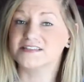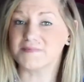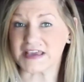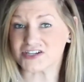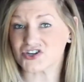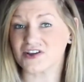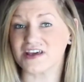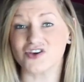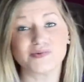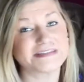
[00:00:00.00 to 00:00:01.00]
to make sure
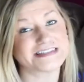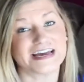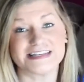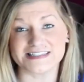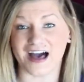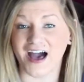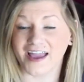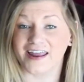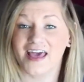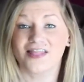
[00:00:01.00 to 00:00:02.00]
that you set
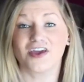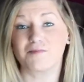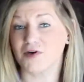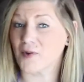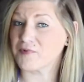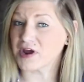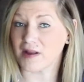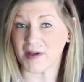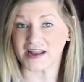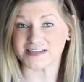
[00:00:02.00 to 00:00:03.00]
aside the appropriate
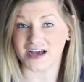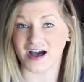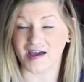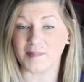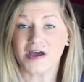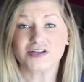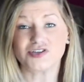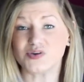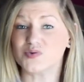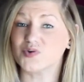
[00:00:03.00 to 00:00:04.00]
amount of time
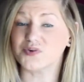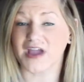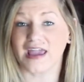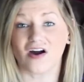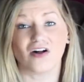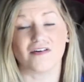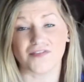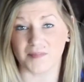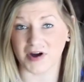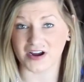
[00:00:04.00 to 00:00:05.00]
to create all of
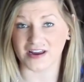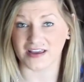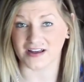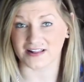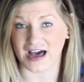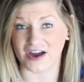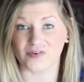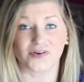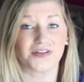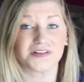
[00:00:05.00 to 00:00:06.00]
the marketing
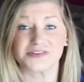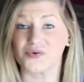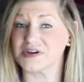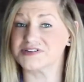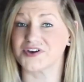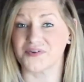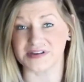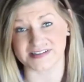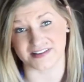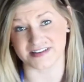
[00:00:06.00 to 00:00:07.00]
collateral that is going to go
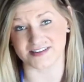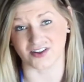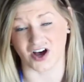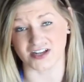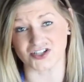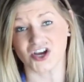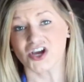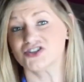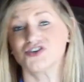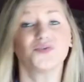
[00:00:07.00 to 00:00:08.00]
into this launch,
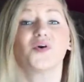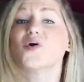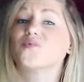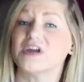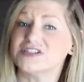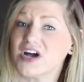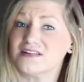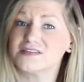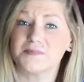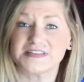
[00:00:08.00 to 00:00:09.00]
to reach
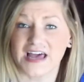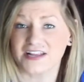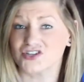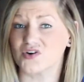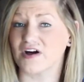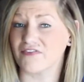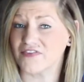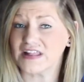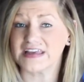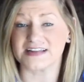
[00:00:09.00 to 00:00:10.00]
out to potential
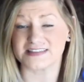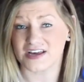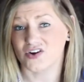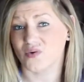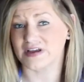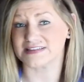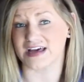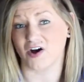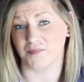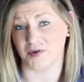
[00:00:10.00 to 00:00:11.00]
affiliates that are going to
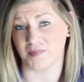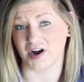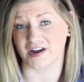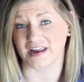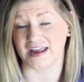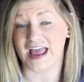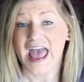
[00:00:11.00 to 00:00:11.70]
help you market it,